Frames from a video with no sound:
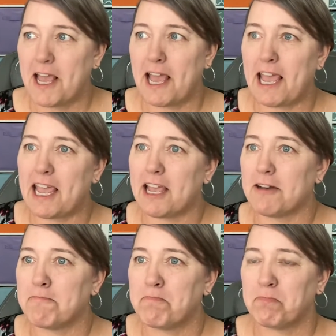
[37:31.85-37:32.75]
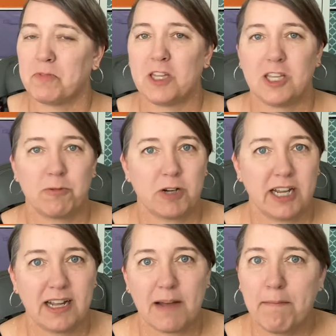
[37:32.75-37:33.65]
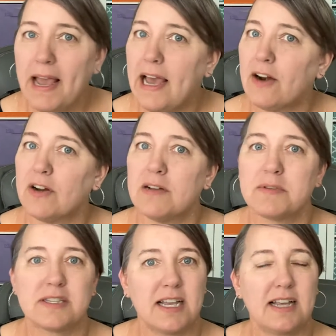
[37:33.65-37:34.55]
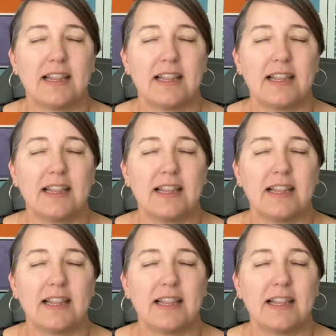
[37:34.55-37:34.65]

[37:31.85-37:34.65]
And when he got mad or upset,